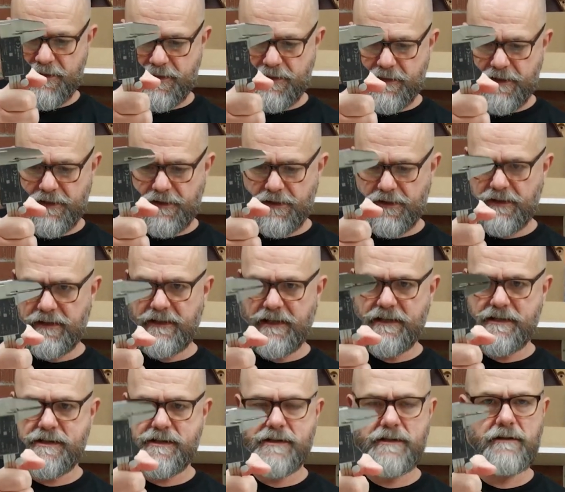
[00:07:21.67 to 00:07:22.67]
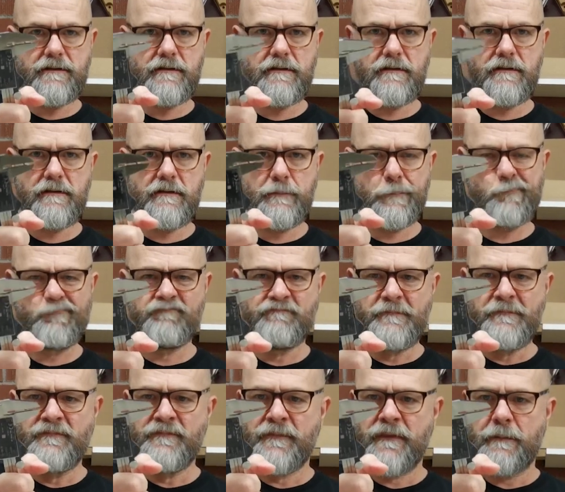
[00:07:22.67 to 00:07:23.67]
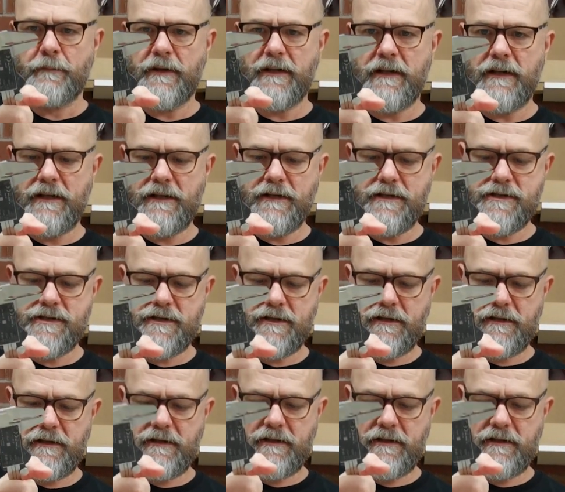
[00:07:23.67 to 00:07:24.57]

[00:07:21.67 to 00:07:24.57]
sort of doing this, because